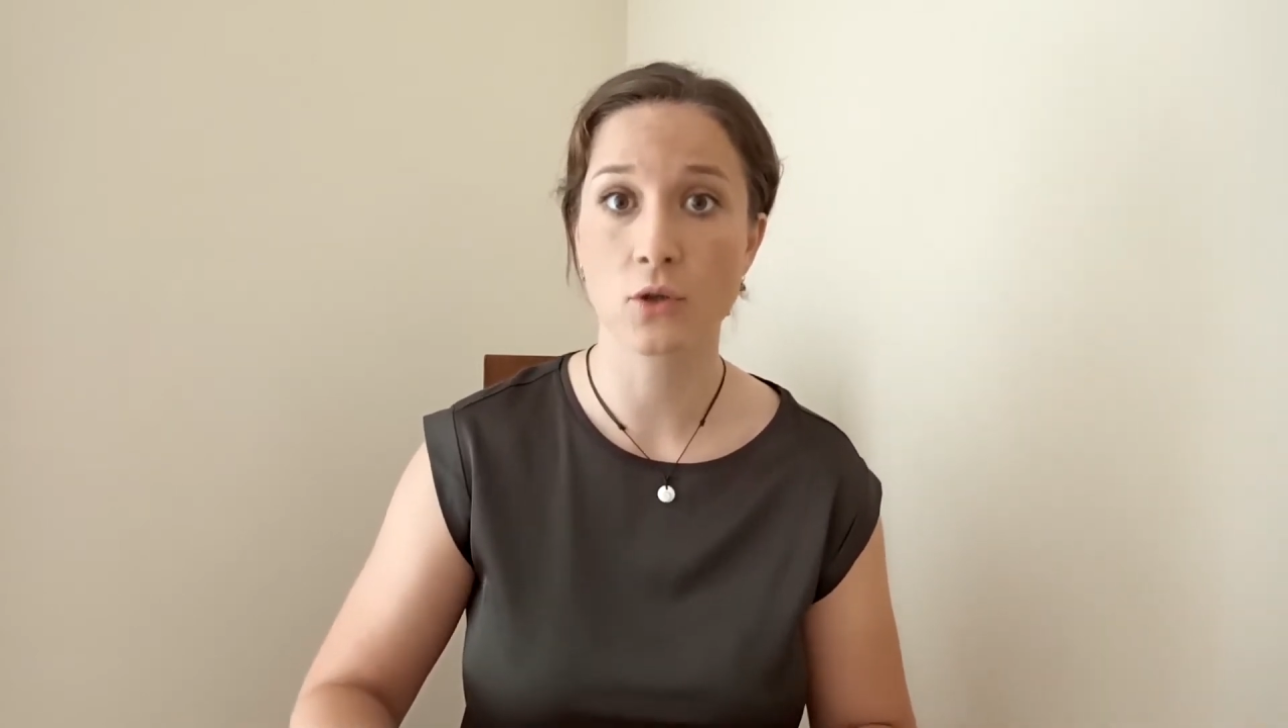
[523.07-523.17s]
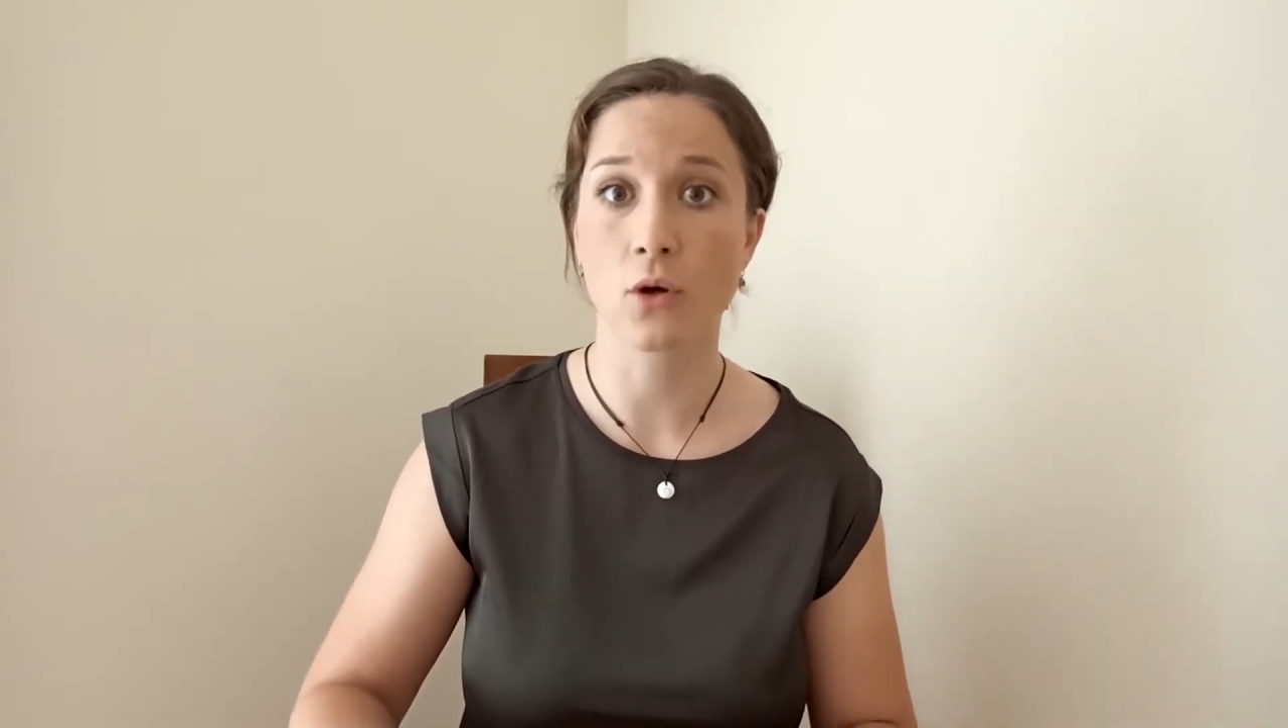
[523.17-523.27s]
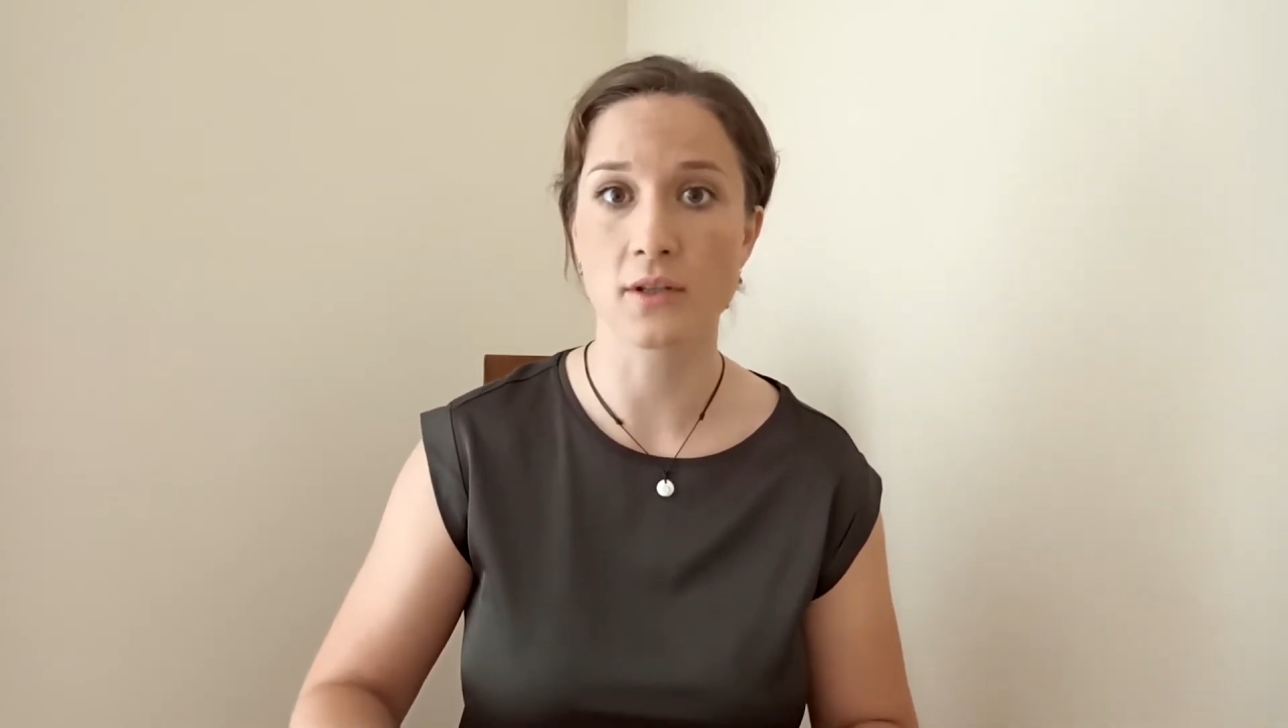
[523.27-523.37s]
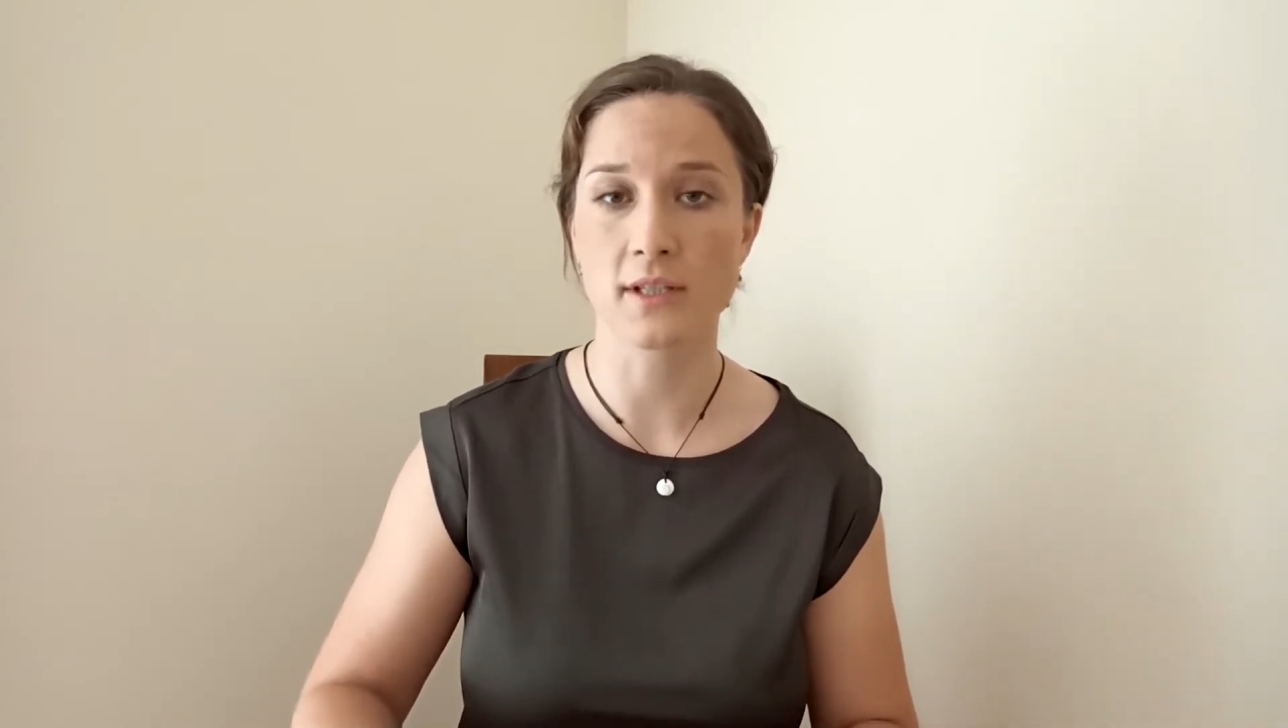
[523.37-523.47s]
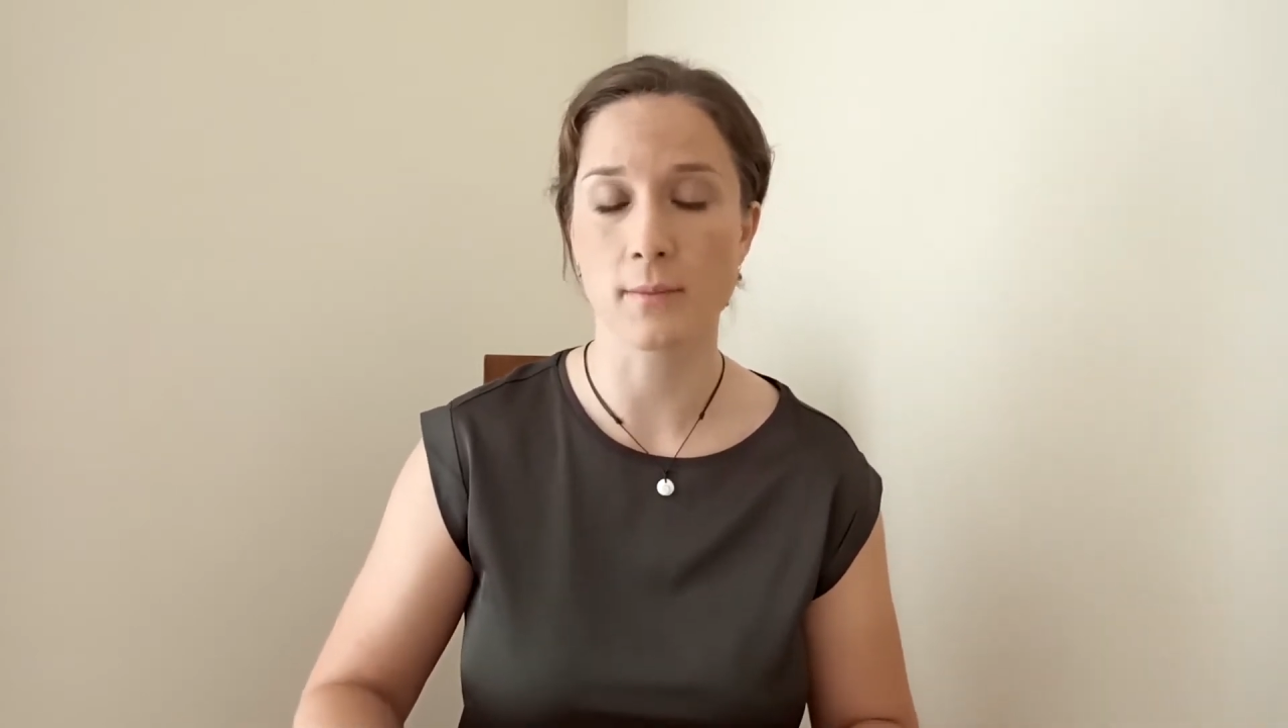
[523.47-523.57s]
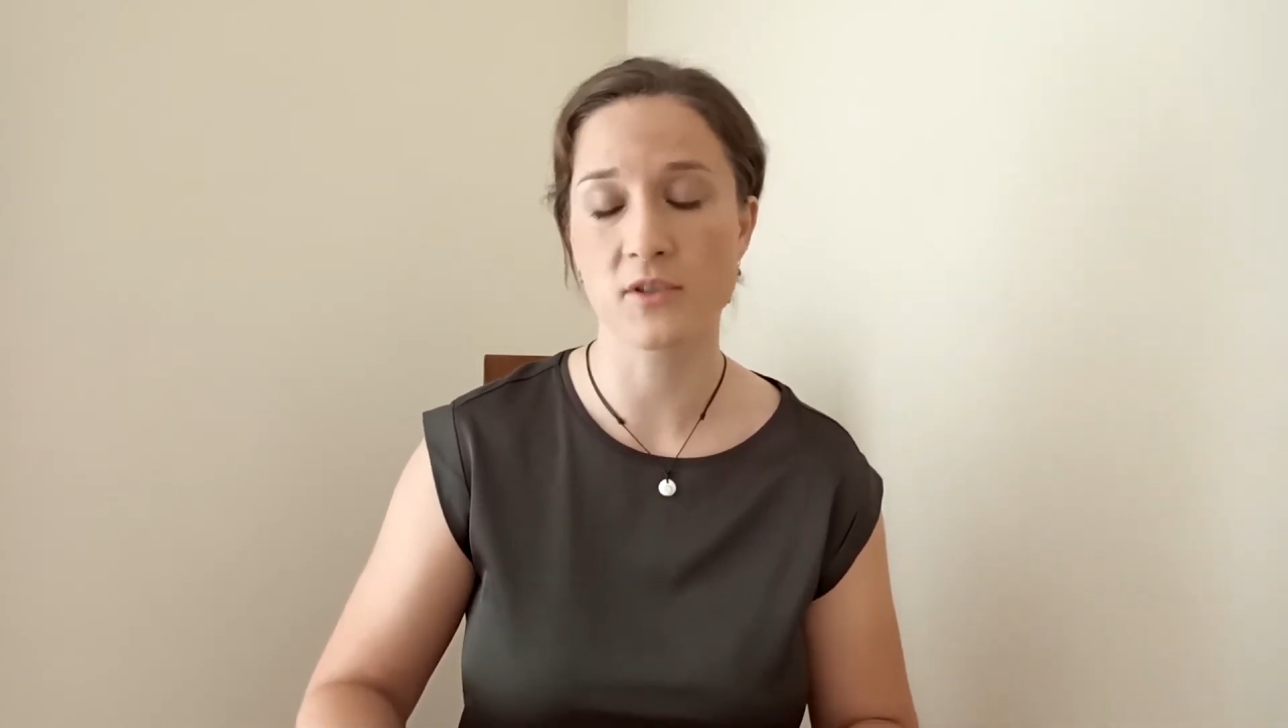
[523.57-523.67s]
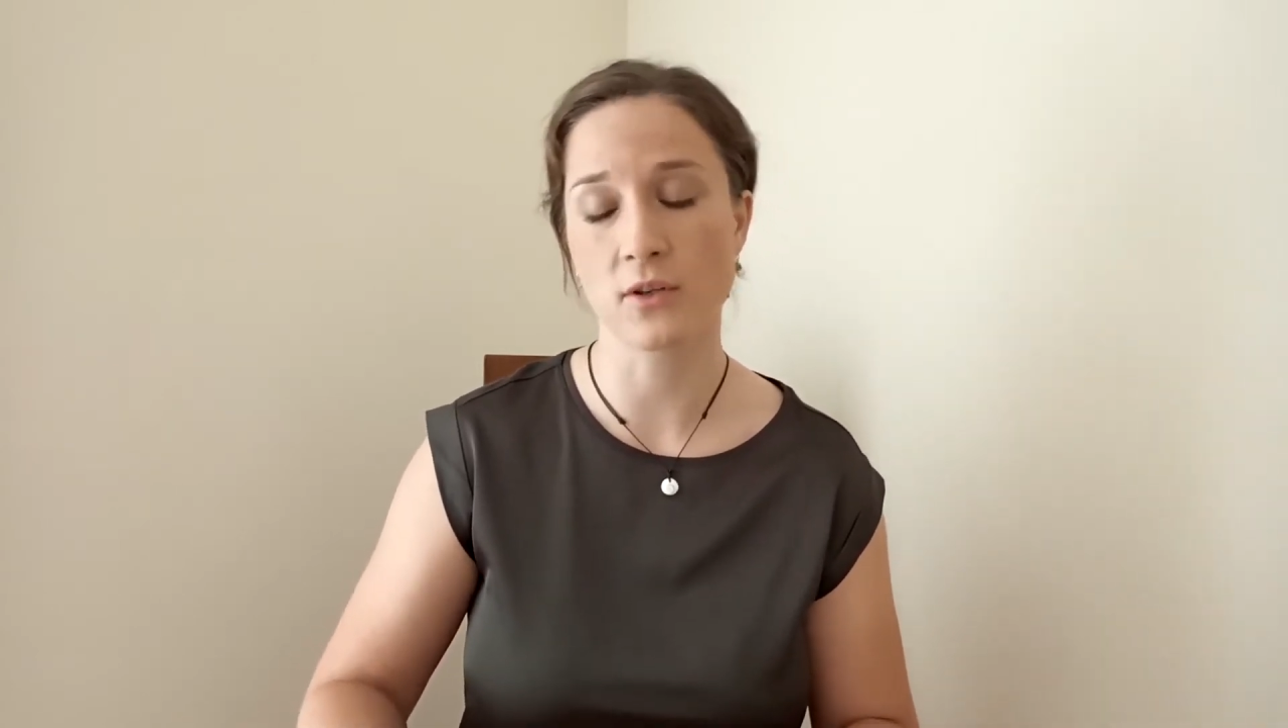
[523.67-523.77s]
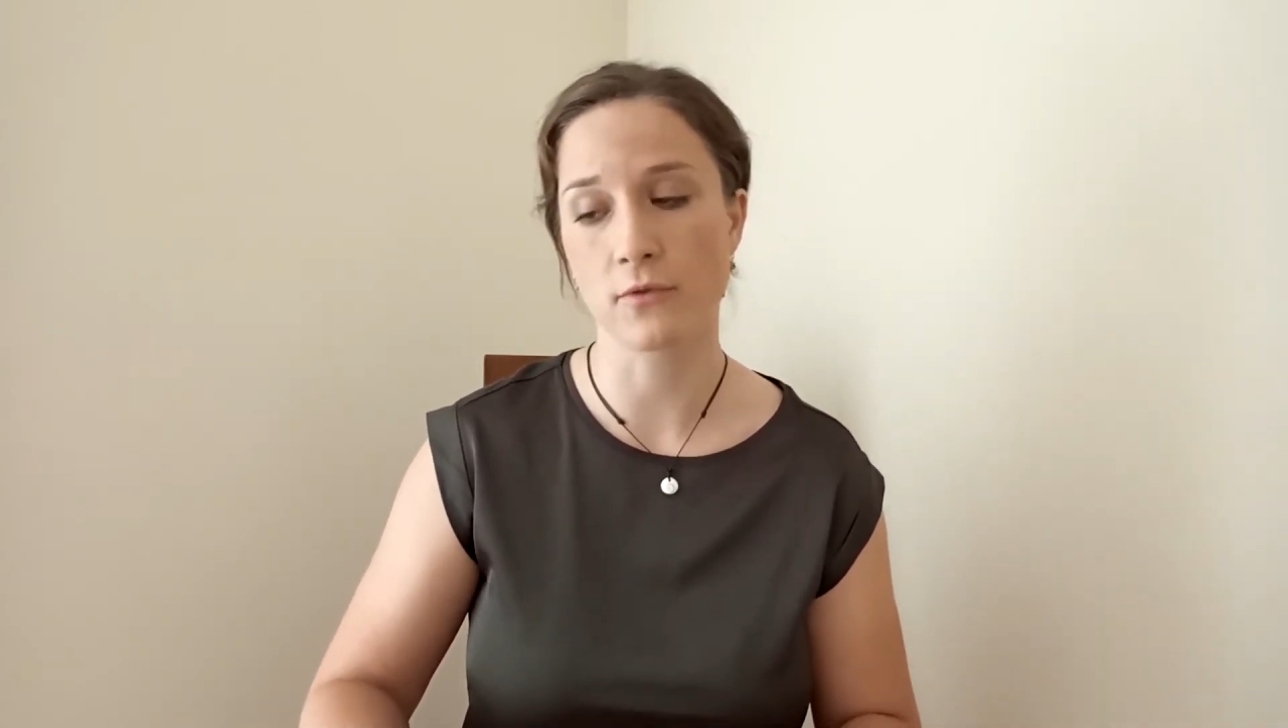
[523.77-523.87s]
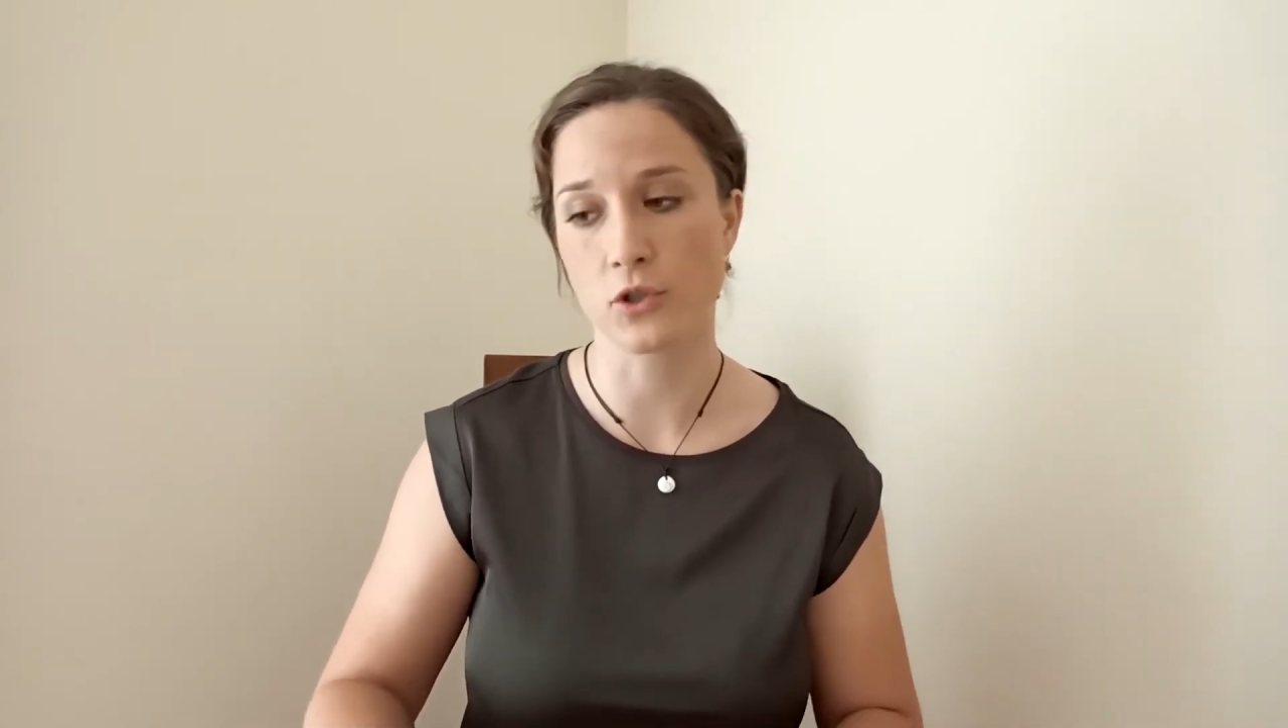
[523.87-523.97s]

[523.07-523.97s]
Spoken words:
concepts of